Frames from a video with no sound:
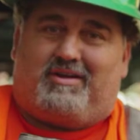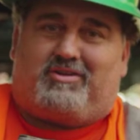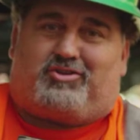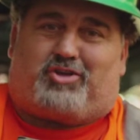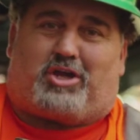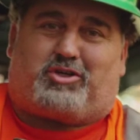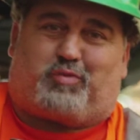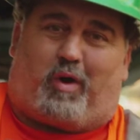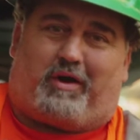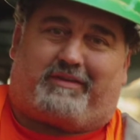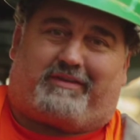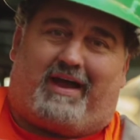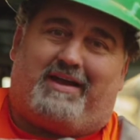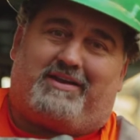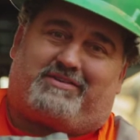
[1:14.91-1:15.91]
Just one
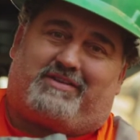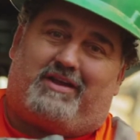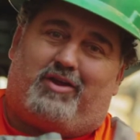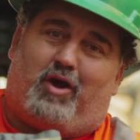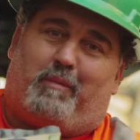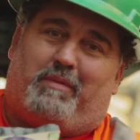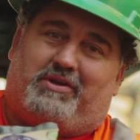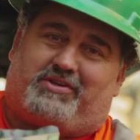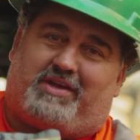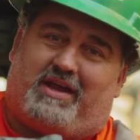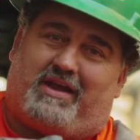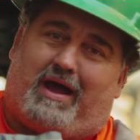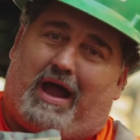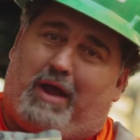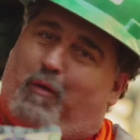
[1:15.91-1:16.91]
taste, and you'll be
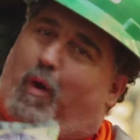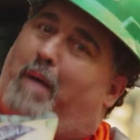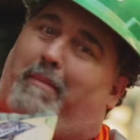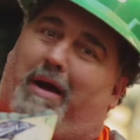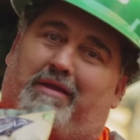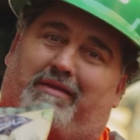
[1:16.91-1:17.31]
saying, I want my